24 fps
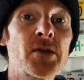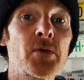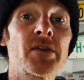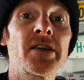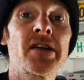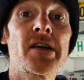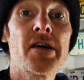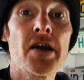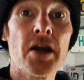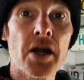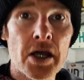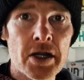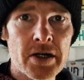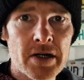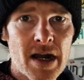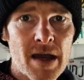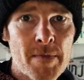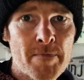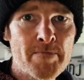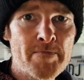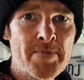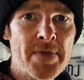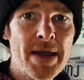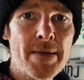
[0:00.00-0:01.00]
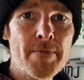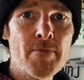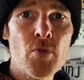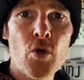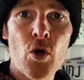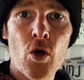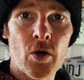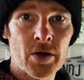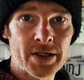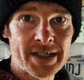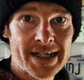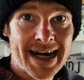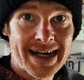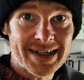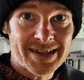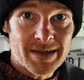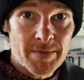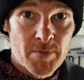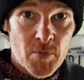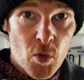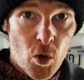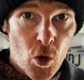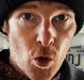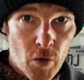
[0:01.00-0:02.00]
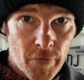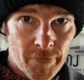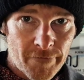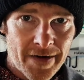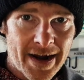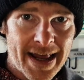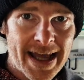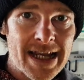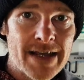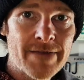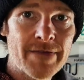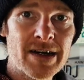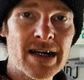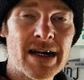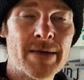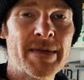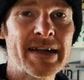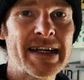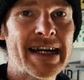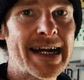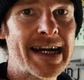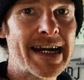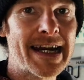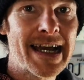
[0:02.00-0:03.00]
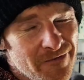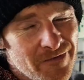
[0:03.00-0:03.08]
you want to glug a bit more to get some more flavour coming in.